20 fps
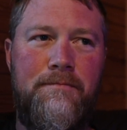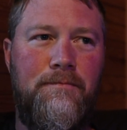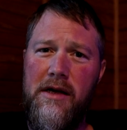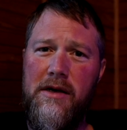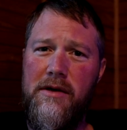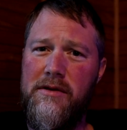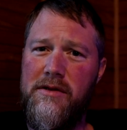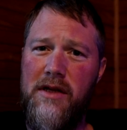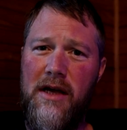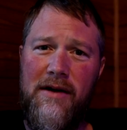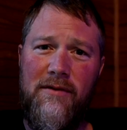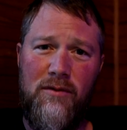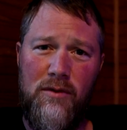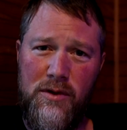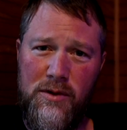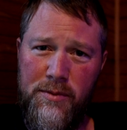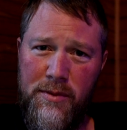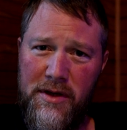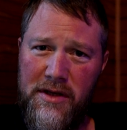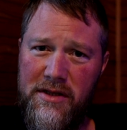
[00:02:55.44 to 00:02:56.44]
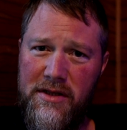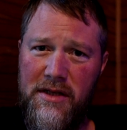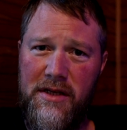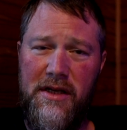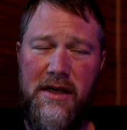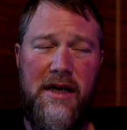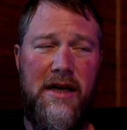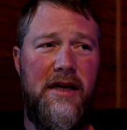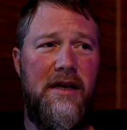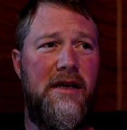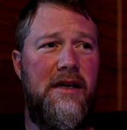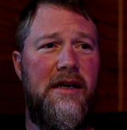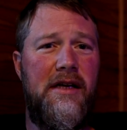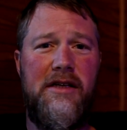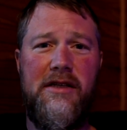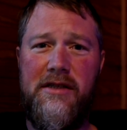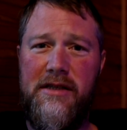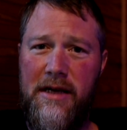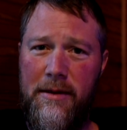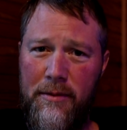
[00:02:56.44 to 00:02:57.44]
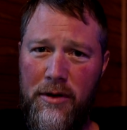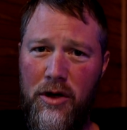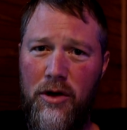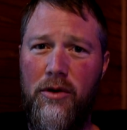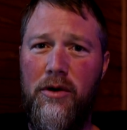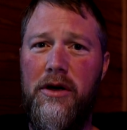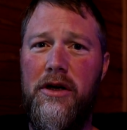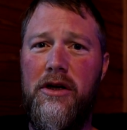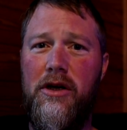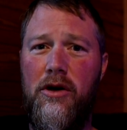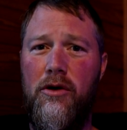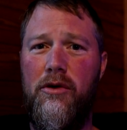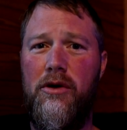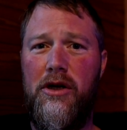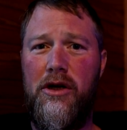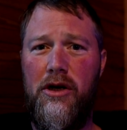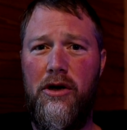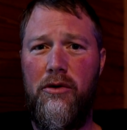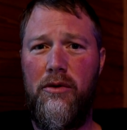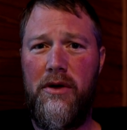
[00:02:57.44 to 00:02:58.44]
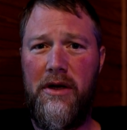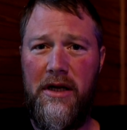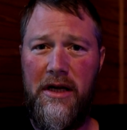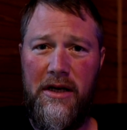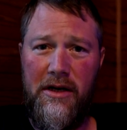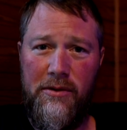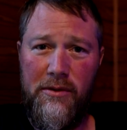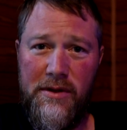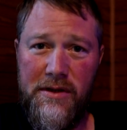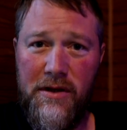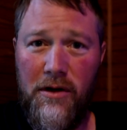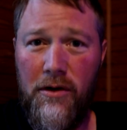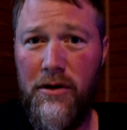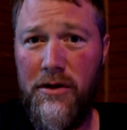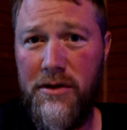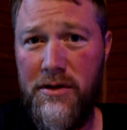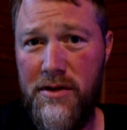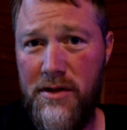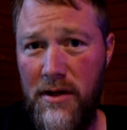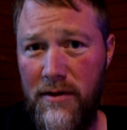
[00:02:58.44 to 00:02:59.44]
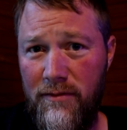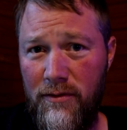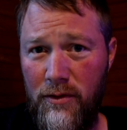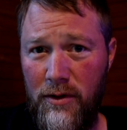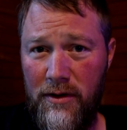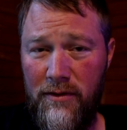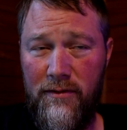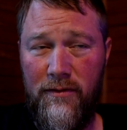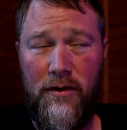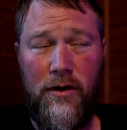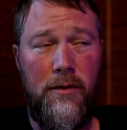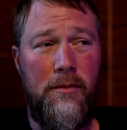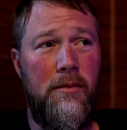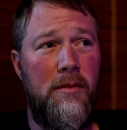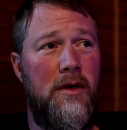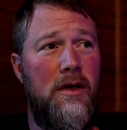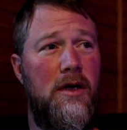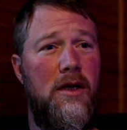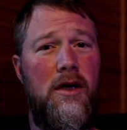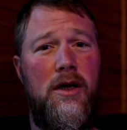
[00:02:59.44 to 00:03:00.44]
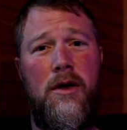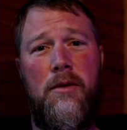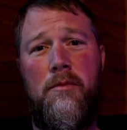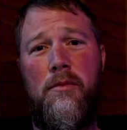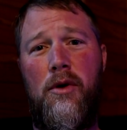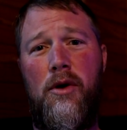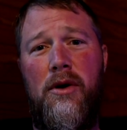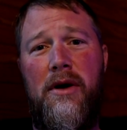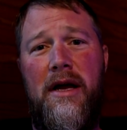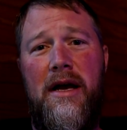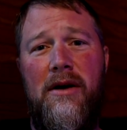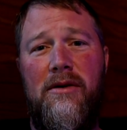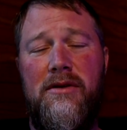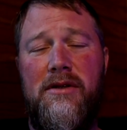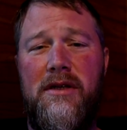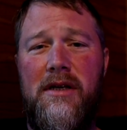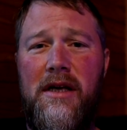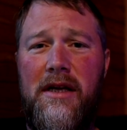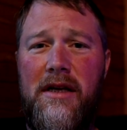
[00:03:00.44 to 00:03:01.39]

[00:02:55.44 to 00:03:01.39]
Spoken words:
his life was busy and he just kept going and going and going, and he started suffering from burnout.